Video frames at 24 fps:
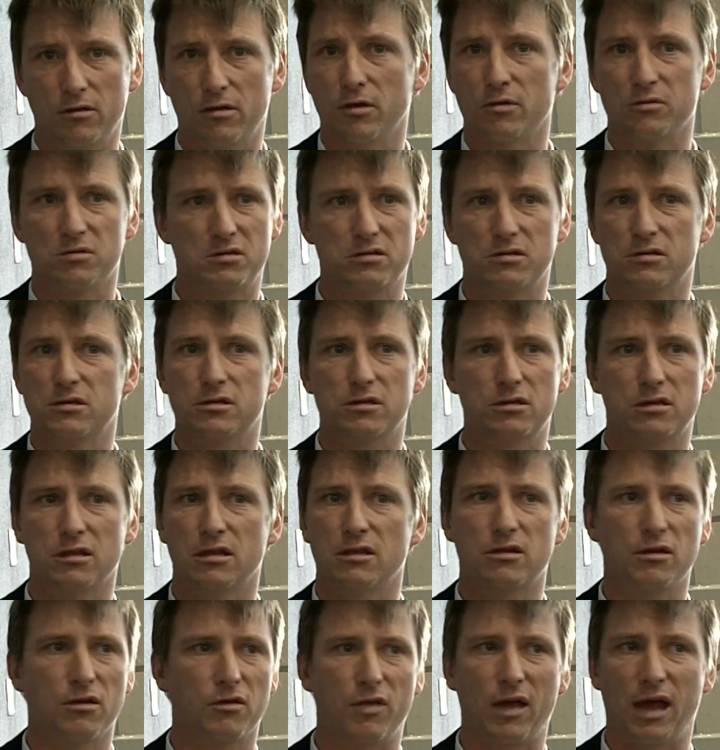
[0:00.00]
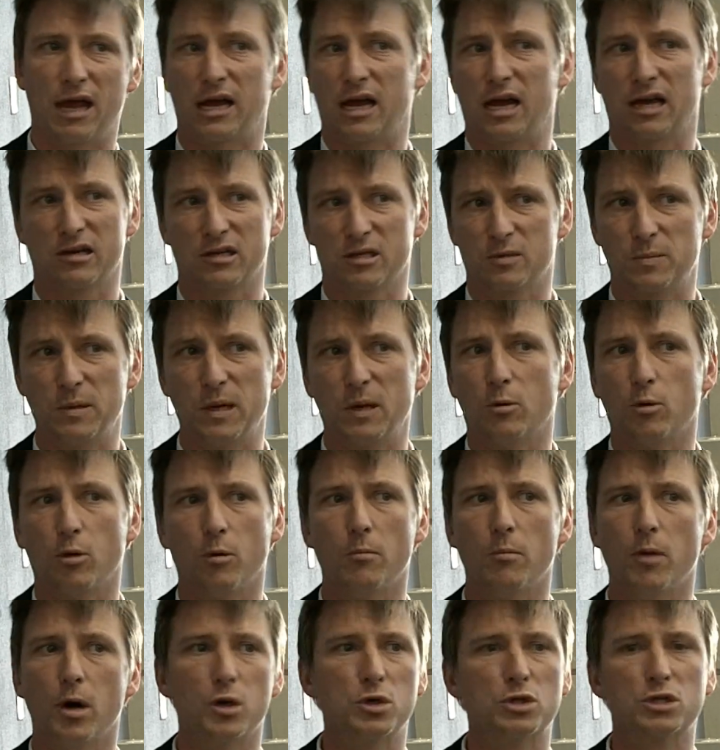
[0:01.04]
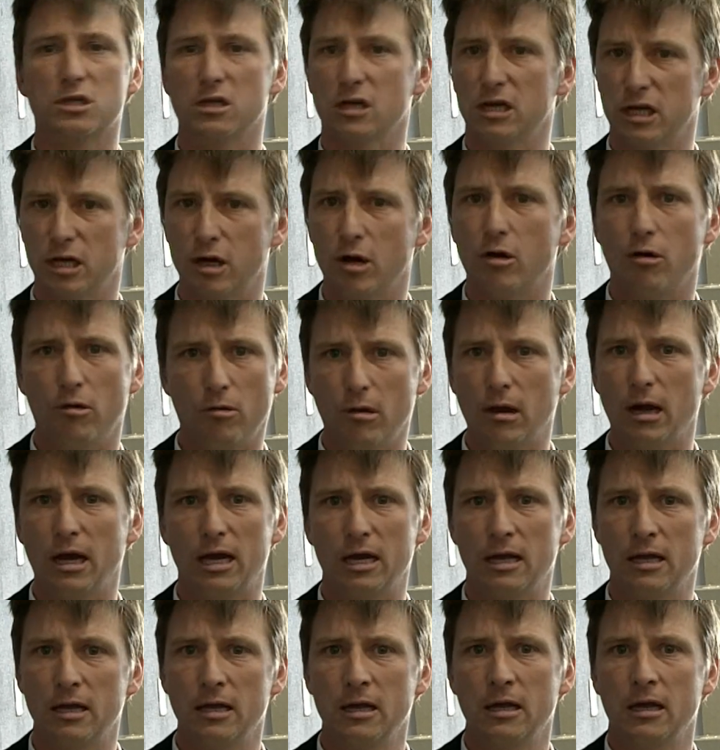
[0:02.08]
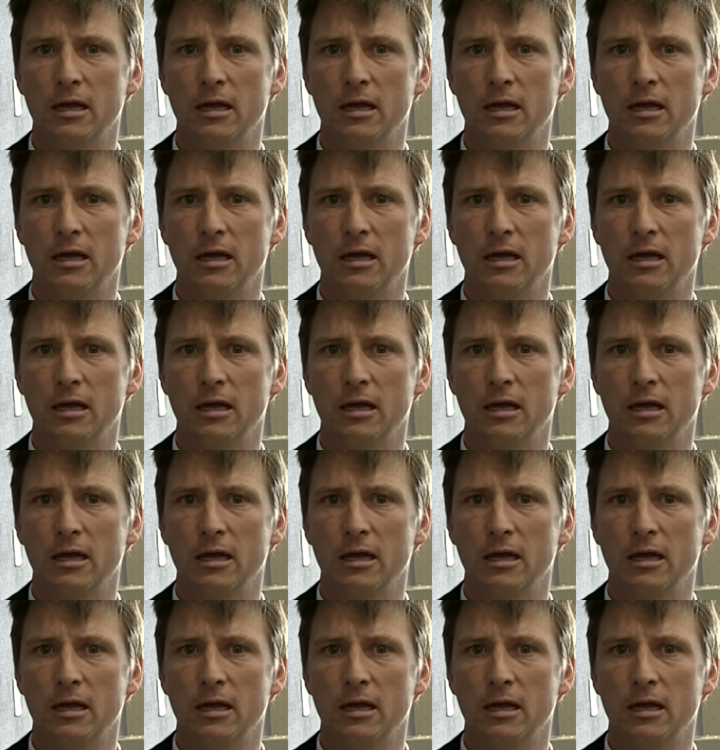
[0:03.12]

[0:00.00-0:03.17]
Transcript: those, you know, that kind of speak will mostly go away.